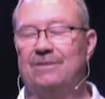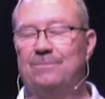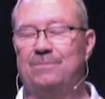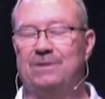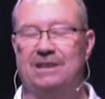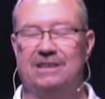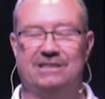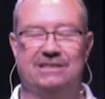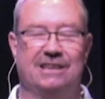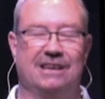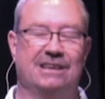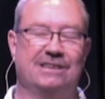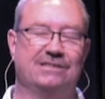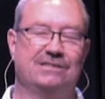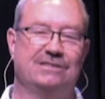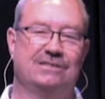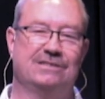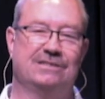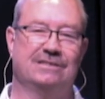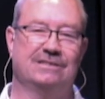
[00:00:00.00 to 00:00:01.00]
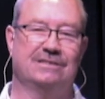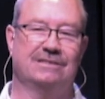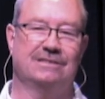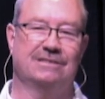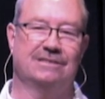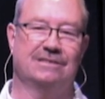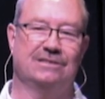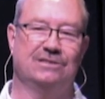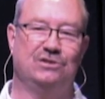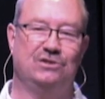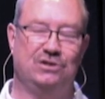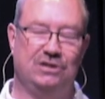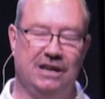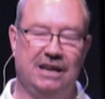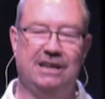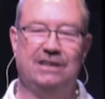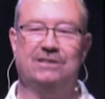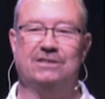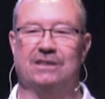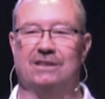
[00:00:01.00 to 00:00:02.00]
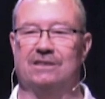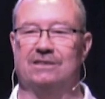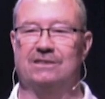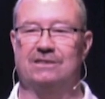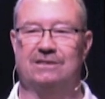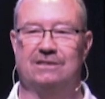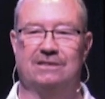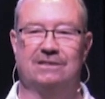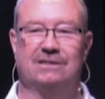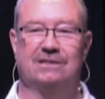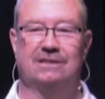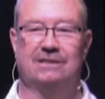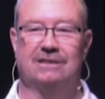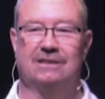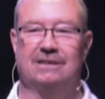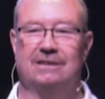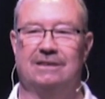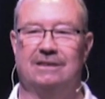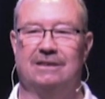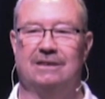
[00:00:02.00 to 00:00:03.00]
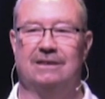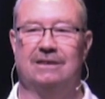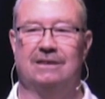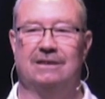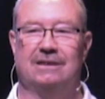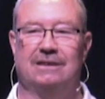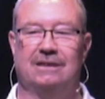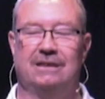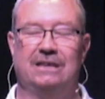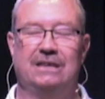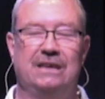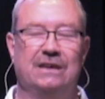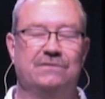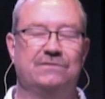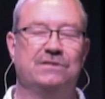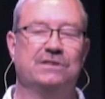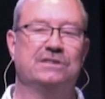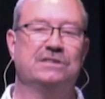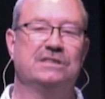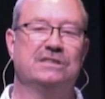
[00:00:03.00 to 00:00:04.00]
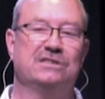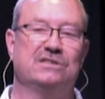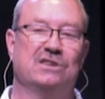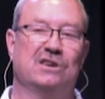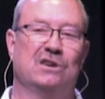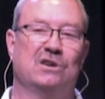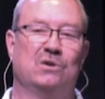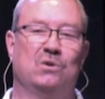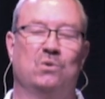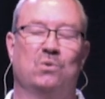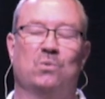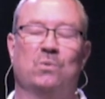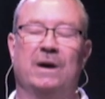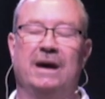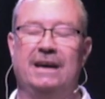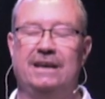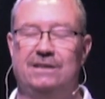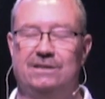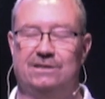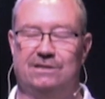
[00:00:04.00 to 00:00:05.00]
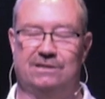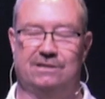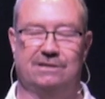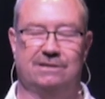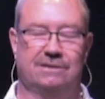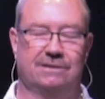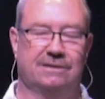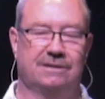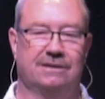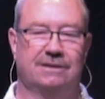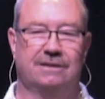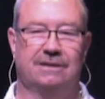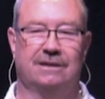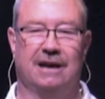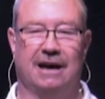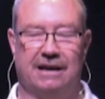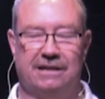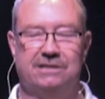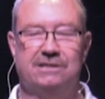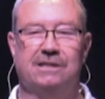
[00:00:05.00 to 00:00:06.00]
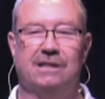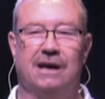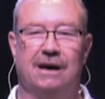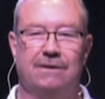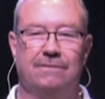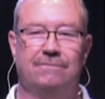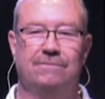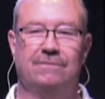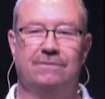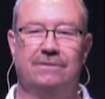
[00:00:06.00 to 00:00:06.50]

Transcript: But he says, Jesus gives us grace, God's love,